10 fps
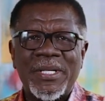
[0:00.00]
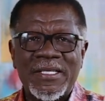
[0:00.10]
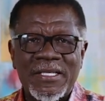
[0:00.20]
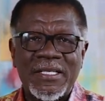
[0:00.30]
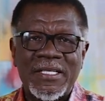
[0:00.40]

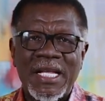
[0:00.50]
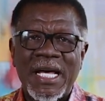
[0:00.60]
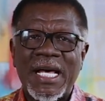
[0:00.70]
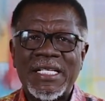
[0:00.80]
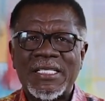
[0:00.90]
person
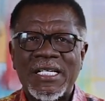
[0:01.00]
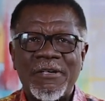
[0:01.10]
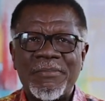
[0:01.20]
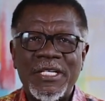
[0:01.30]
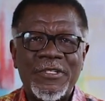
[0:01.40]
that has
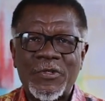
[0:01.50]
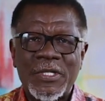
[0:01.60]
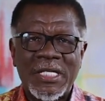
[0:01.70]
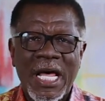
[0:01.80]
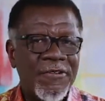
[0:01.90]
come into
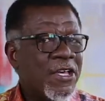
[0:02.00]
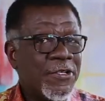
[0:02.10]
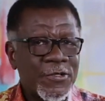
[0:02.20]
his life.